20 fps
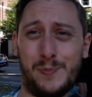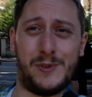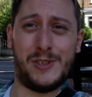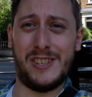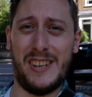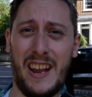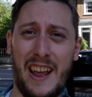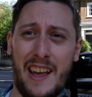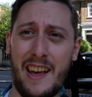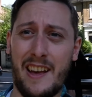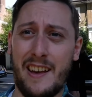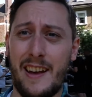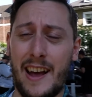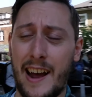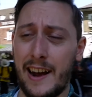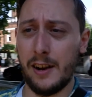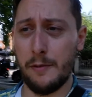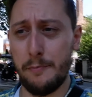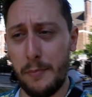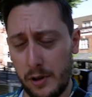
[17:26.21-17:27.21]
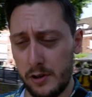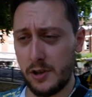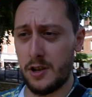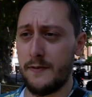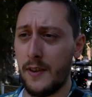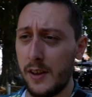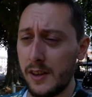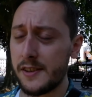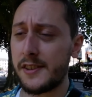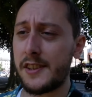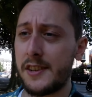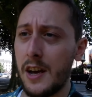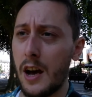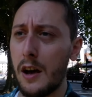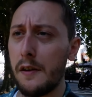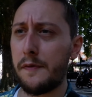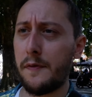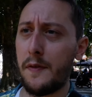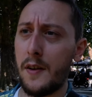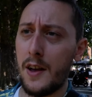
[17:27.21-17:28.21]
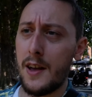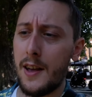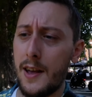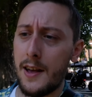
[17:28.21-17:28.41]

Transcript: sear and a bunch of other stuff.